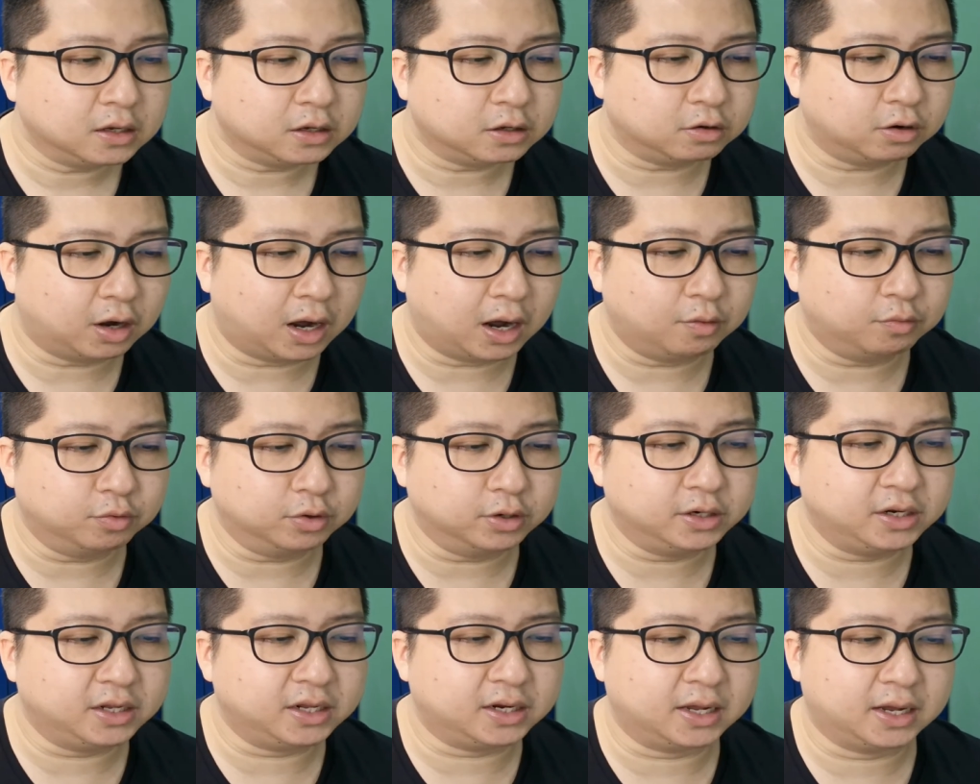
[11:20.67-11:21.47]
I will
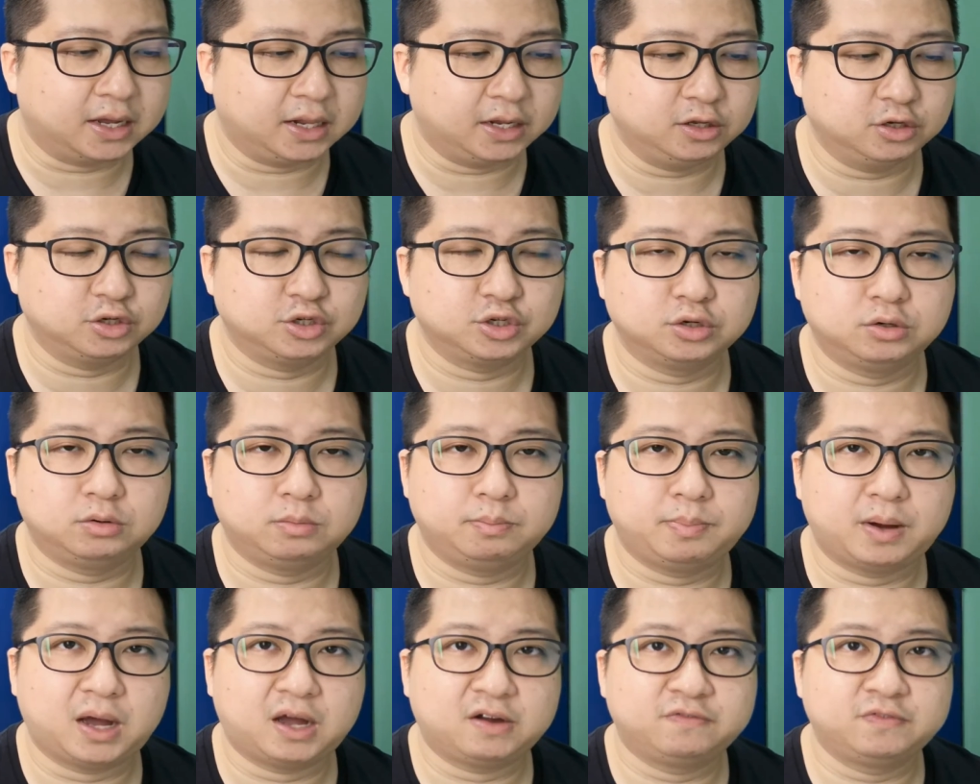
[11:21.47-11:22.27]
need additional
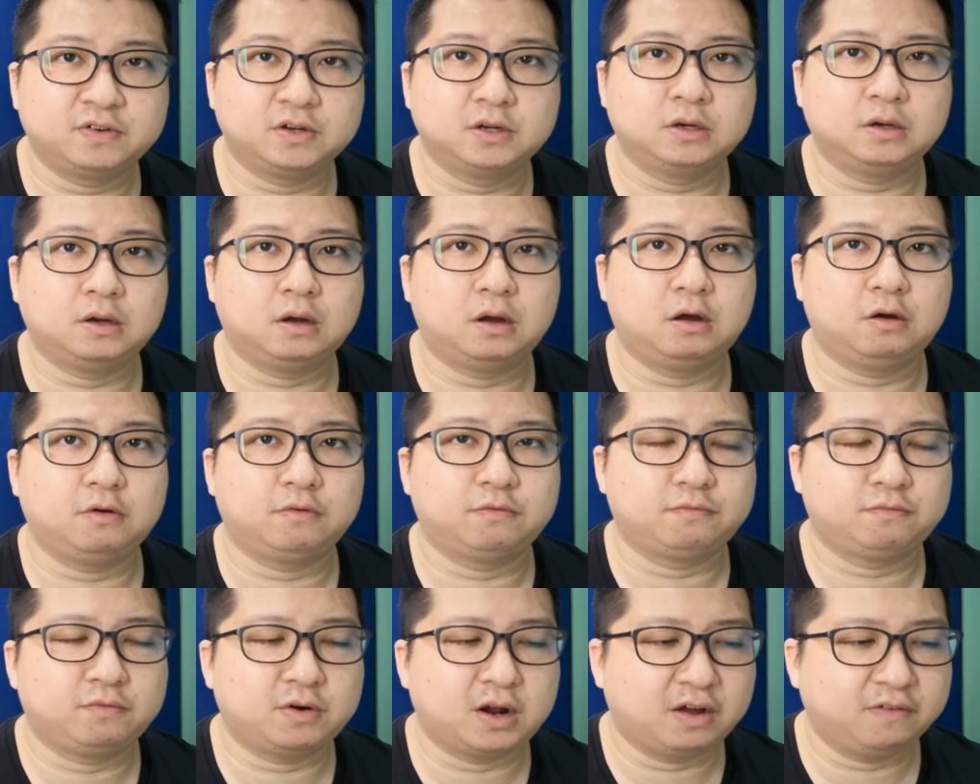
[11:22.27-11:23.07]
buffer
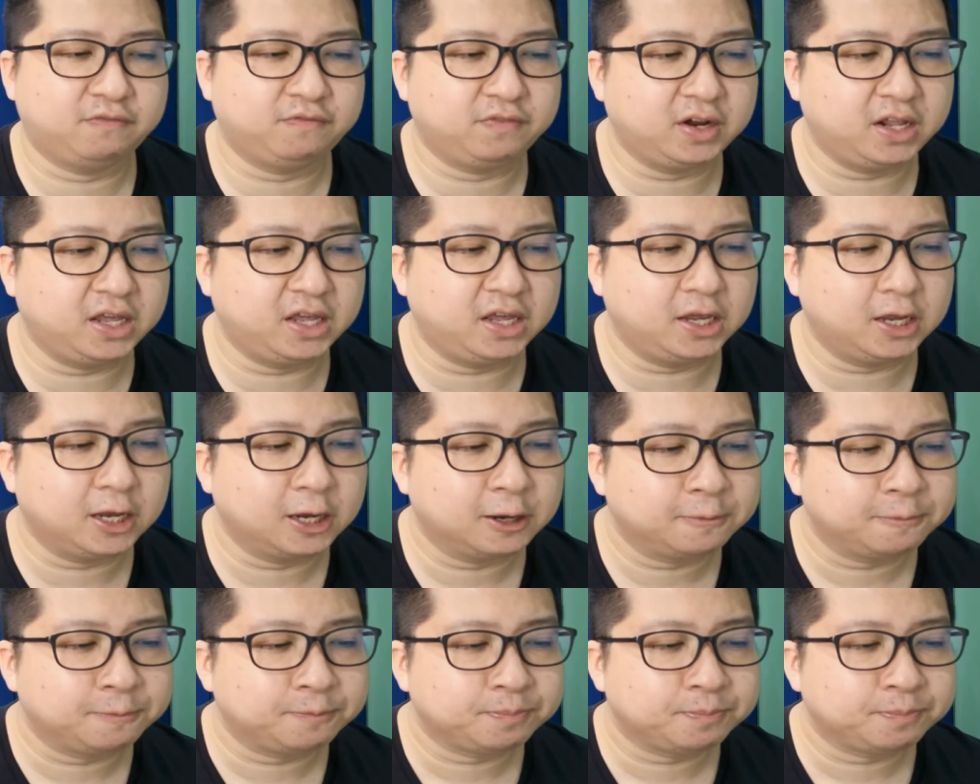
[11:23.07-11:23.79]
of roughly